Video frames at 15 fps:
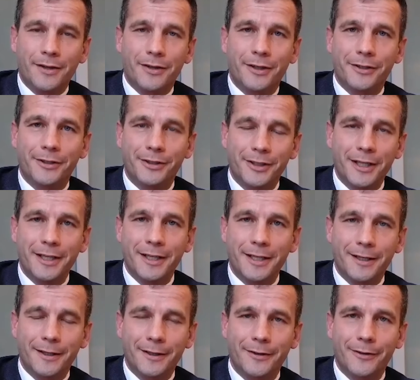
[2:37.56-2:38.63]
To
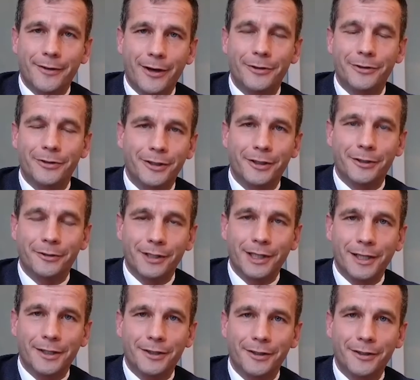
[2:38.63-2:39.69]
see those that are
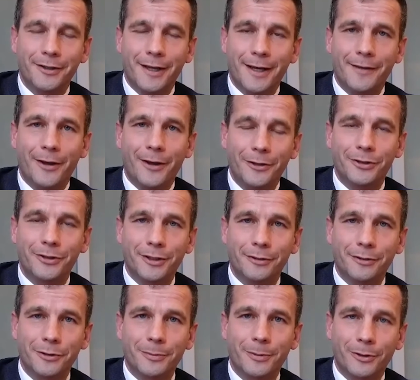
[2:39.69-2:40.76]
elected and those that are
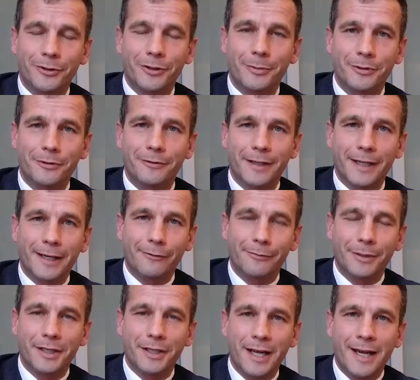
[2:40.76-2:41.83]
responsible for
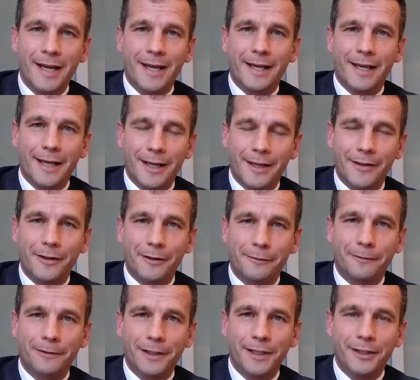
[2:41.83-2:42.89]
government in the
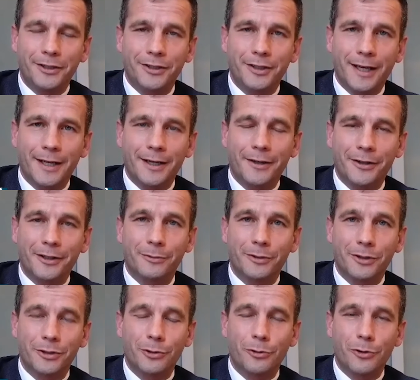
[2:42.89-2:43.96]
flesh, and I think we
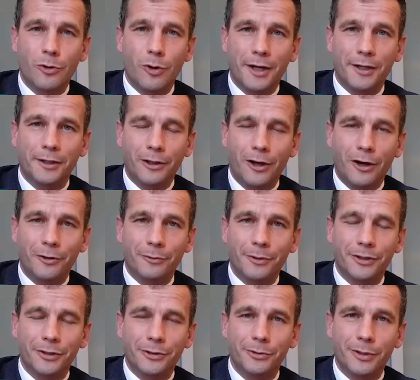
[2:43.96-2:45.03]
saw quite a lot. We
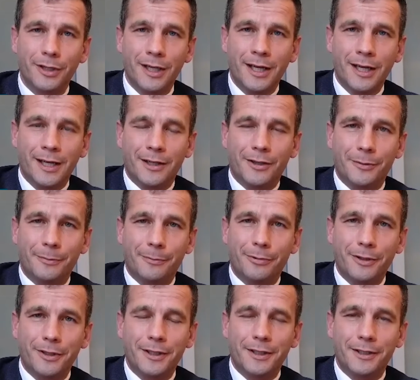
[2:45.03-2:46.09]
saw some
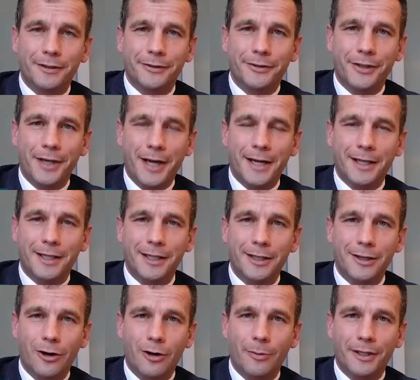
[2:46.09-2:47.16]
pretty snarky
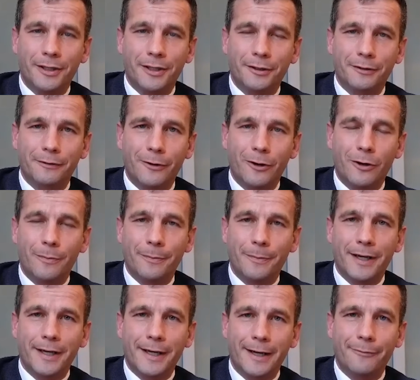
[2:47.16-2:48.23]
comments from
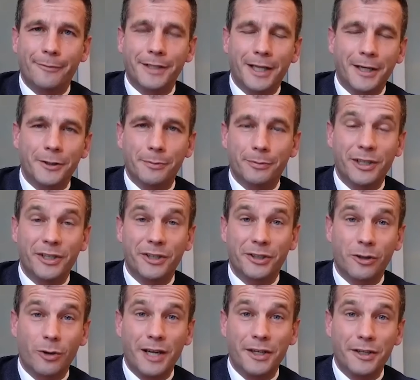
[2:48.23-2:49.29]
a government under pressure,
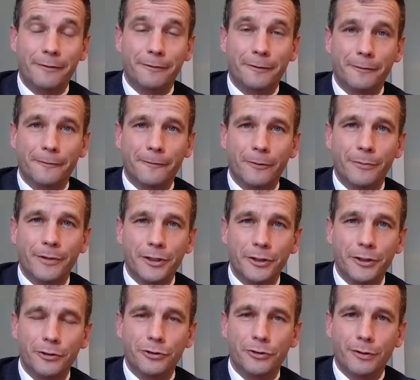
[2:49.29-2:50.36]
quite different from their
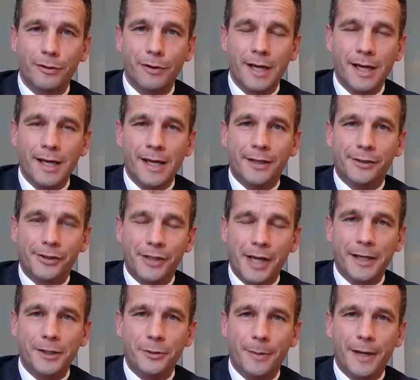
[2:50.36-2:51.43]
usual
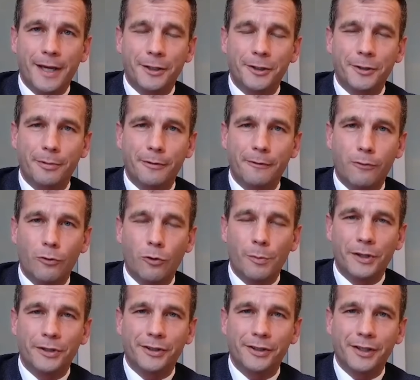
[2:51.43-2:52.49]
stage managed
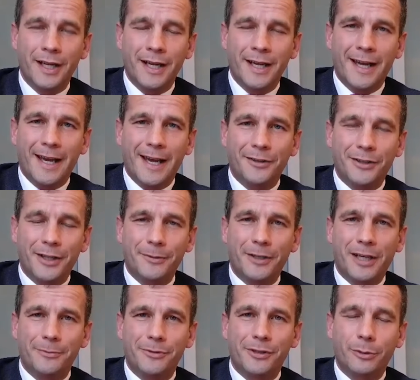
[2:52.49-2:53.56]
performance. And
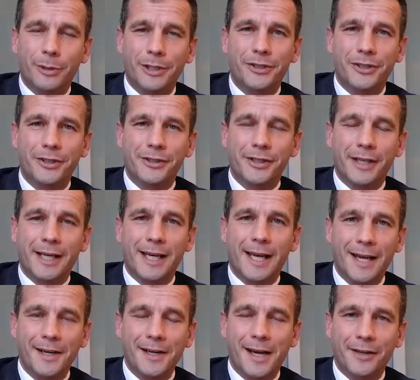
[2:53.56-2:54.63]
sometimes the questions they
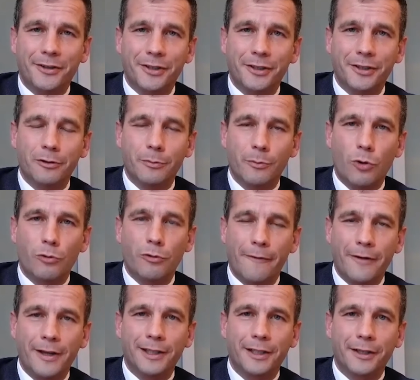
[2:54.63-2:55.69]
can't answer are more
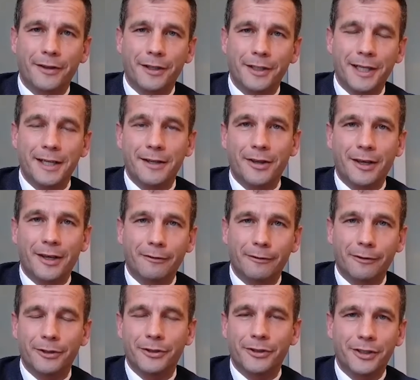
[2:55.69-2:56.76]
revealing than anything.
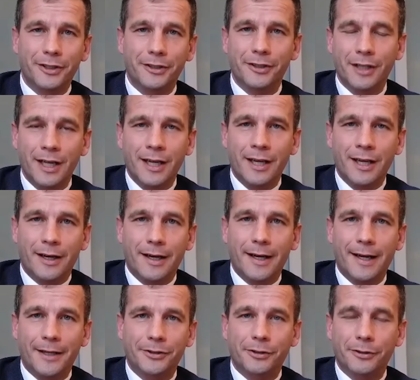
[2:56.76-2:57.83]
For instance, I
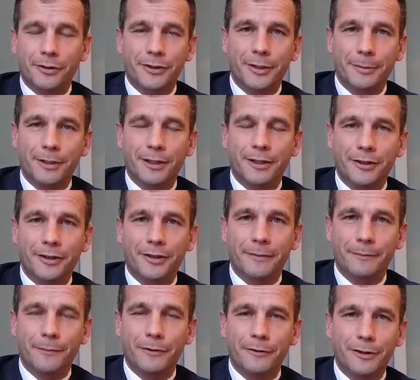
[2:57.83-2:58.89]
asked Chris Hipkins
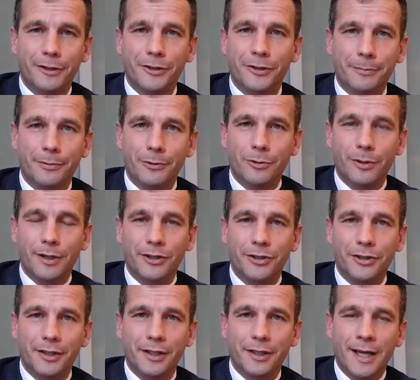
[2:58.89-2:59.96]
the very simple
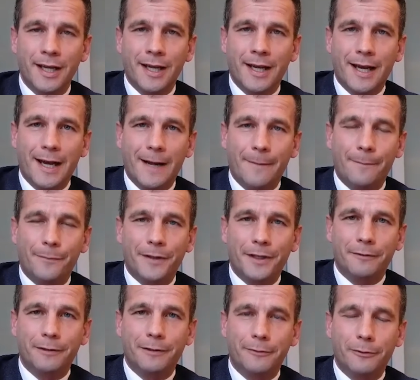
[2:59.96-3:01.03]
question,
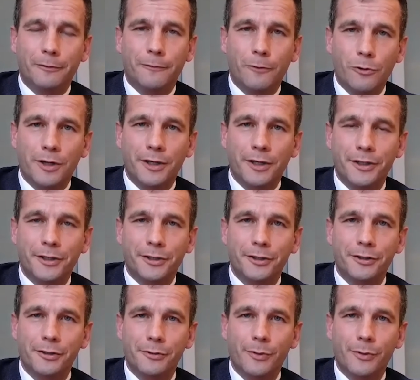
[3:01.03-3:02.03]
if level 4 conditions are